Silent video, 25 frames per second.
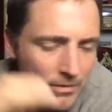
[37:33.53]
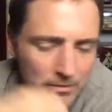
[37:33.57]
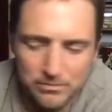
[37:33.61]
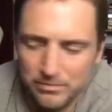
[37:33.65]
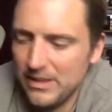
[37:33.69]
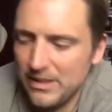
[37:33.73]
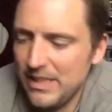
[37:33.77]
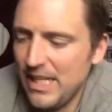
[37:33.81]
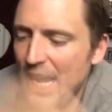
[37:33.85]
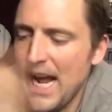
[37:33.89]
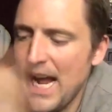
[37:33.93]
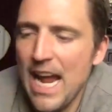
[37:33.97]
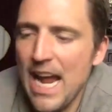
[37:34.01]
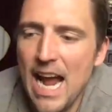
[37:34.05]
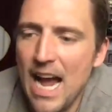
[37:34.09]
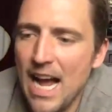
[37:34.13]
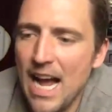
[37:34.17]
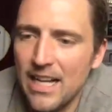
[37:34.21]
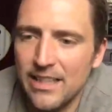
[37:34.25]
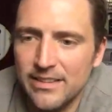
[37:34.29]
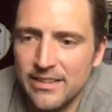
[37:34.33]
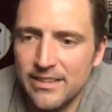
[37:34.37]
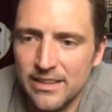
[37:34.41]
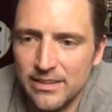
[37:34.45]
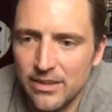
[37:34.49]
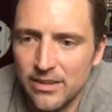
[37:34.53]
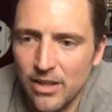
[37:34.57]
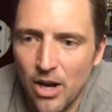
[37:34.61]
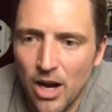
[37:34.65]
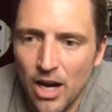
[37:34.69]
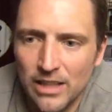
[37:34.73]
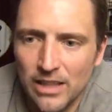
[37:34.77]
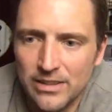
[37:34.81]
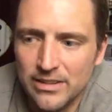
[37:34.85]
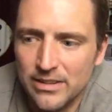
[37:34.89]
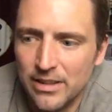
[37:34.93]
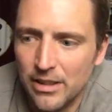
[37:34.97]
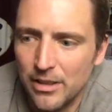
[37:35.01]
chaos is
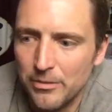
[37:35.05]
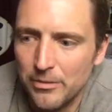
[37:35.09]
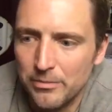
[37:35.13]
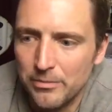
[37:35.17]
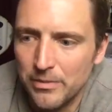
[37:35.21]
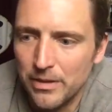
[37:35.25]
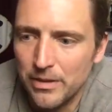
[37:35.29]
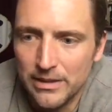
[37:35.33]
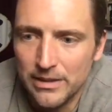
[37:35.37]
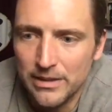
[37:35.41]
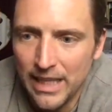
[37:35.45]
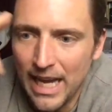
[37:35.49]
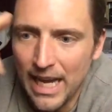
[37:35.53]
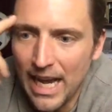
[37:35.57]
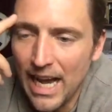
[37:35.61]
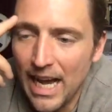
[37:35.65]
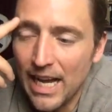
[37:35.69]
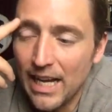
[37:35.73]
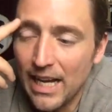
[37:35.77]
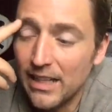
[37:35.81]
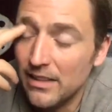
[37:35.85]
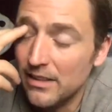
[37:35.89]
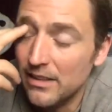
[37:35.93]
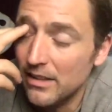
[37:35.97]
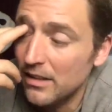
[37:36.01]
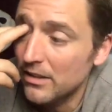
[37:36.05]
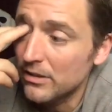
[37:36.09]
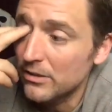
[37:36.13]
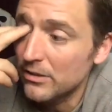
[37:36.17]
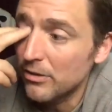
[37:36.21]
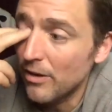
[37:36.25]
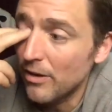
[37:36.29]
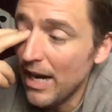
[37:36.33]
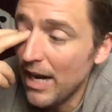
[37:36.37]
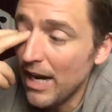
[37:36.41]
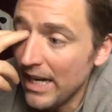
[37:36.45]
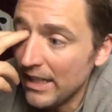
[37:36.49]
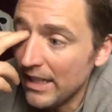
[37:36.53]
awesome. Yeah,
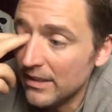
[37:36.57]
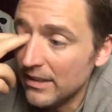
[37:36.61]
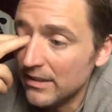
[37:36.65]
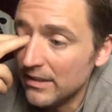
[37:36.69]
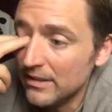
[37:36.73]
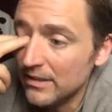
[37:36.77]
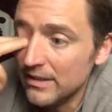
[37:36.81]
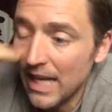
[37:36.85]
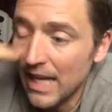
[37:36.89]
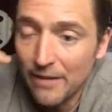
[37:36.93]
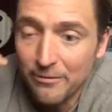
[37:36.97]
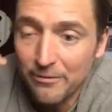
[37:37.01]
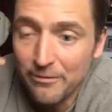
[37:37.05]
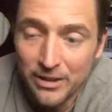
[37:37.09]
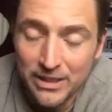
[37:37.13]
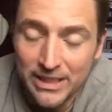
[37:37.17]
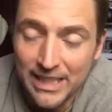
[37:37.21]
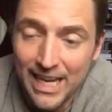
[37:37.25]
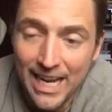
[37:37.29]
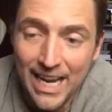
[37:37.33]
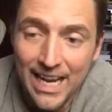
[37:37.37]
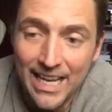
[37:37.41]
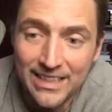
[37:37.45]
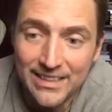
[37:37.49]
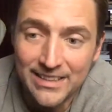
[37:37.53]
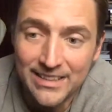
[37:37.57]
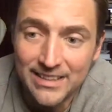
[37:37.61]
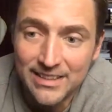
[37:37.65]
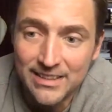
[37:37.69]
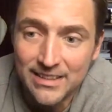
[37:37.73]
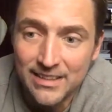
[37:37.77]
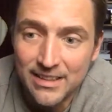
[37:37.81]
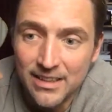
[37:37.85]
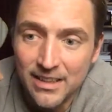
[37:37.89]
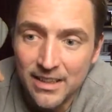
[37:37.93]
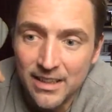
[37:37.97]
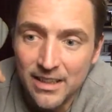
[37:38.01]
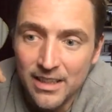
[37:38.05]
great. Not for kids.